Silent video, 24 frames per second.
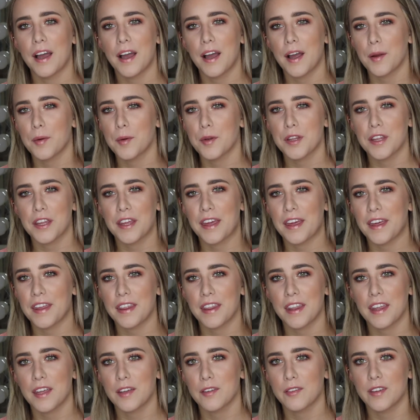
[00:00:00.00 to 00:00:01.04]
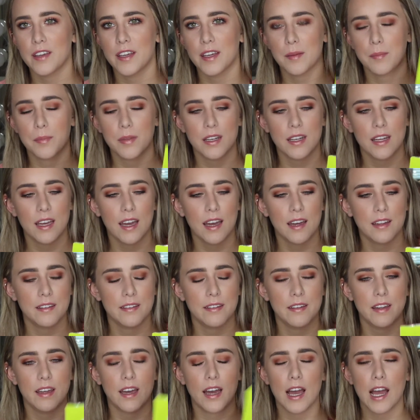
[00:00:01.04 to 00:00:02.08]
I really can't think of it, but it has
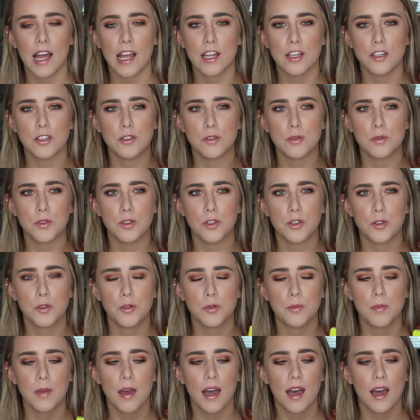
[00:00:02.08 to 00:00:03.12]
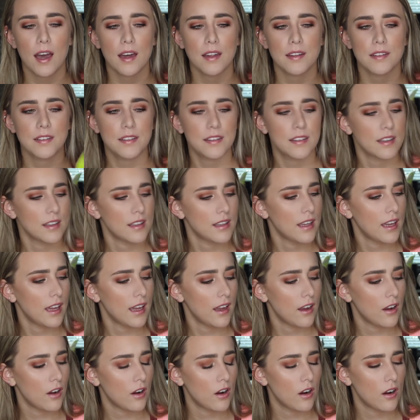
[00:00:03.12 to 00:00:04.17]
the I Do You mask
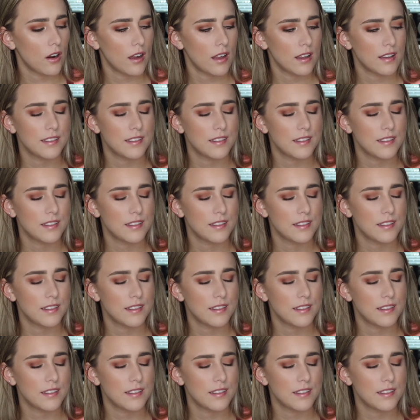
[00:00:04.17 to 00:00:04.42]
care.